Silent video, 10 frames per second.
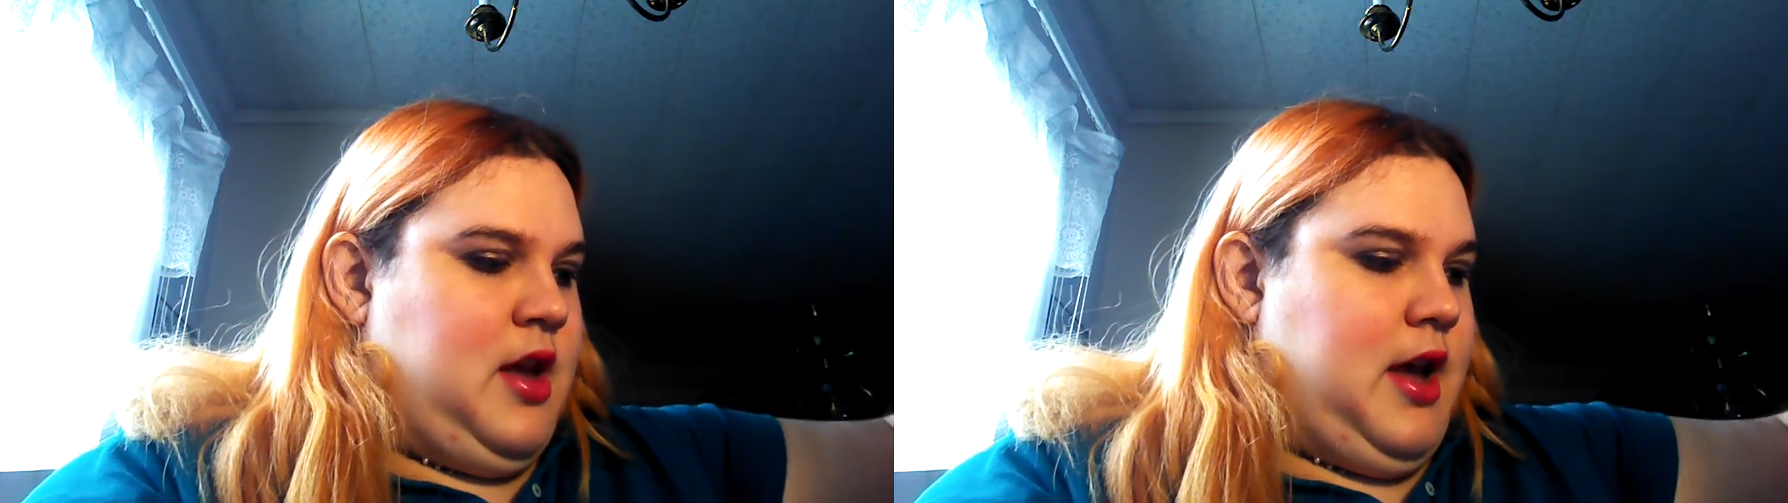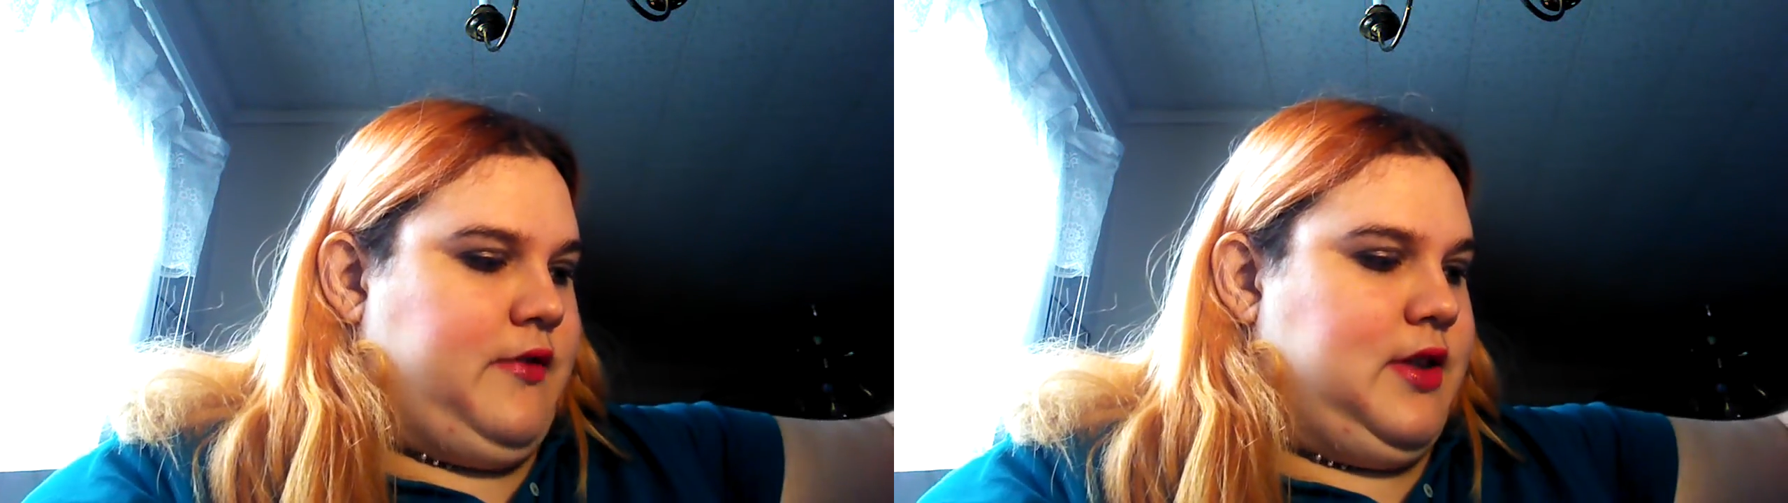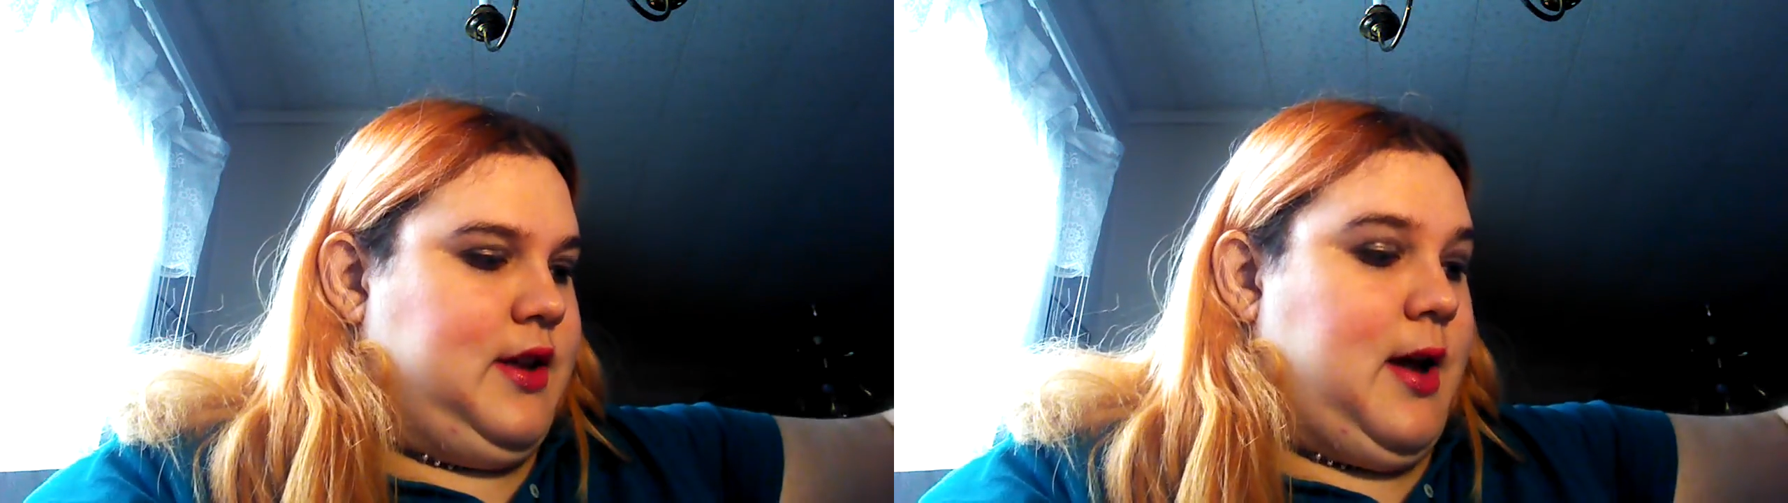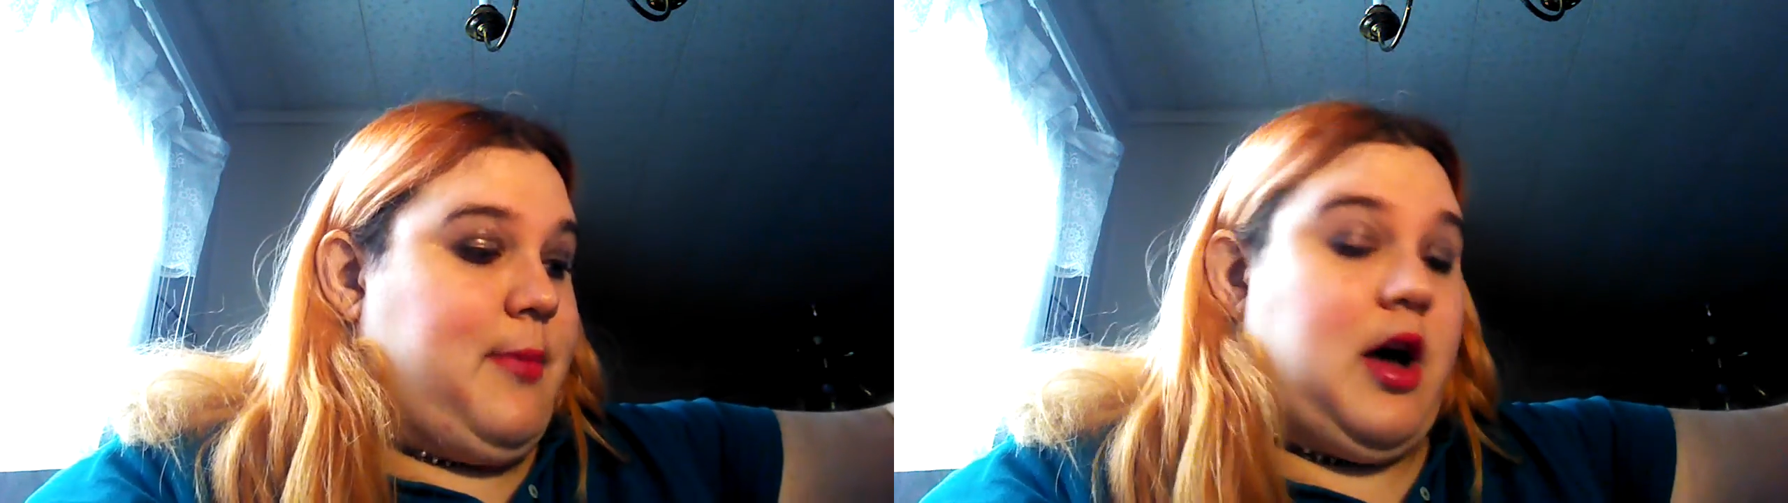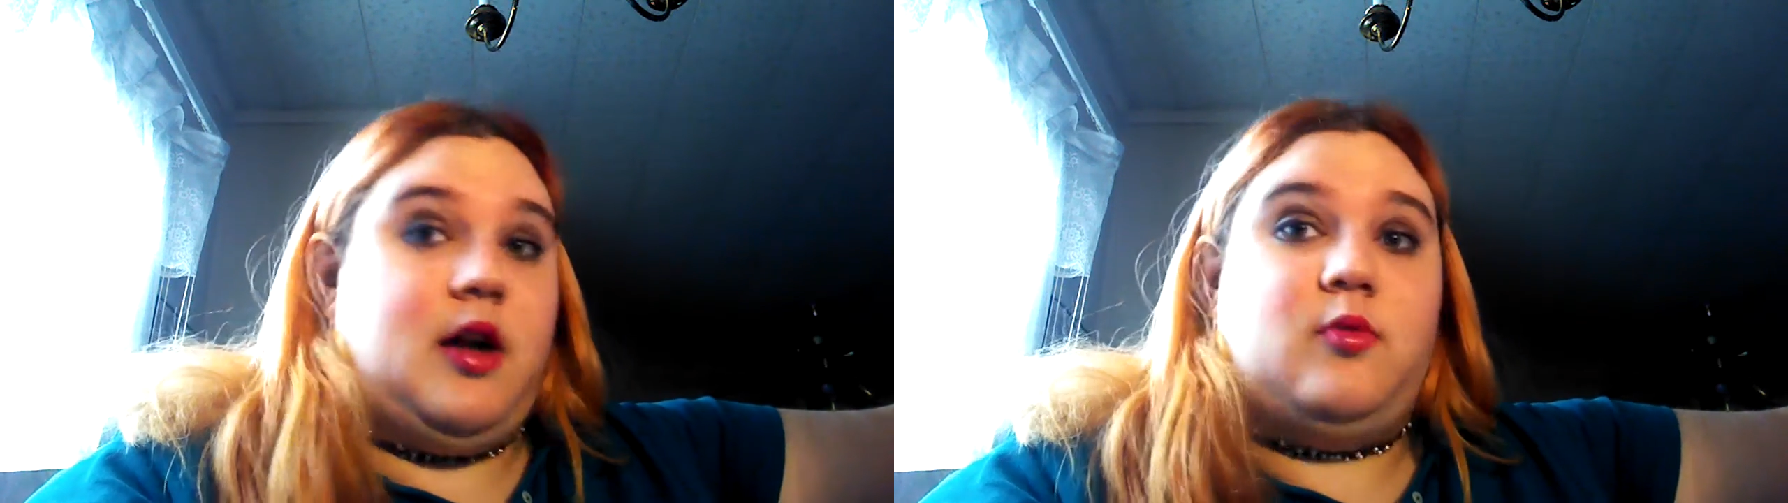Everything I
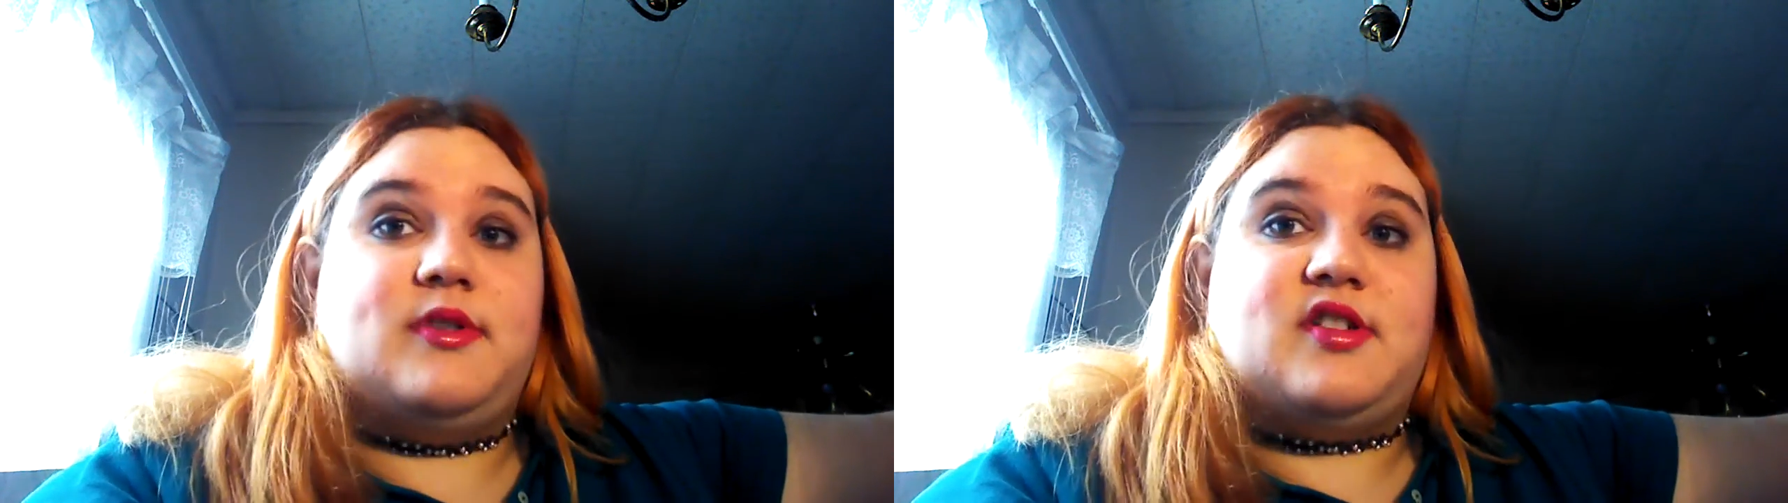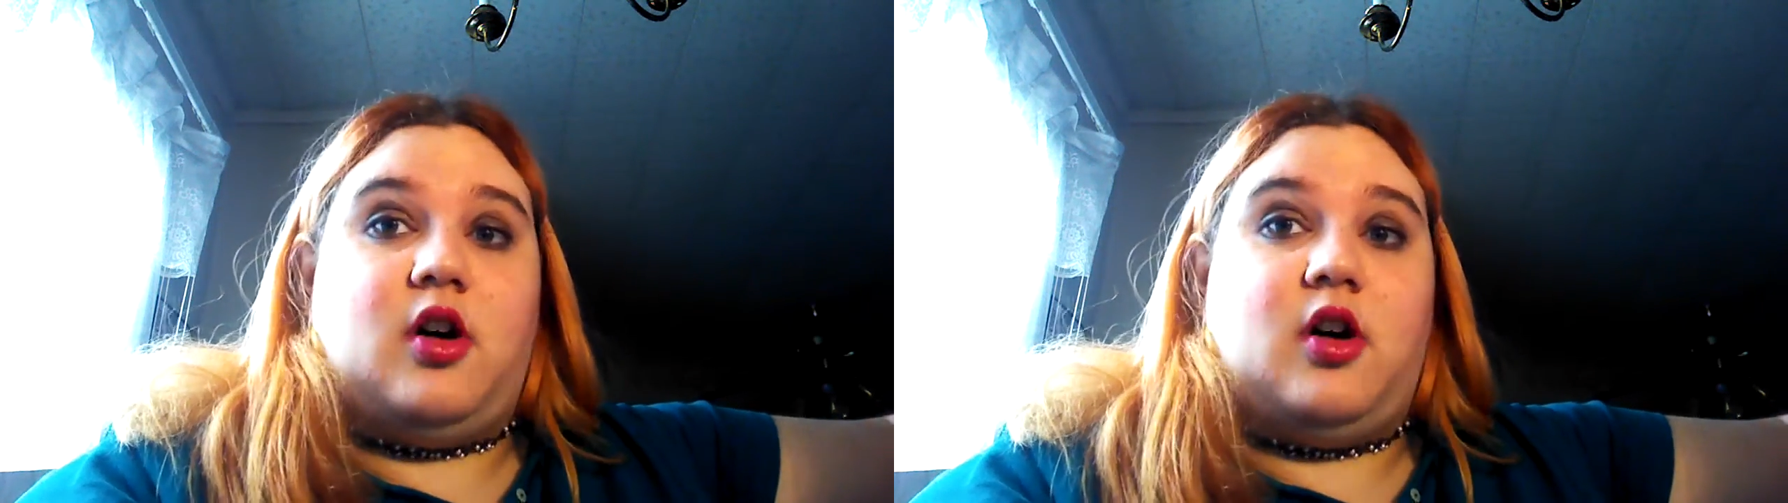bought was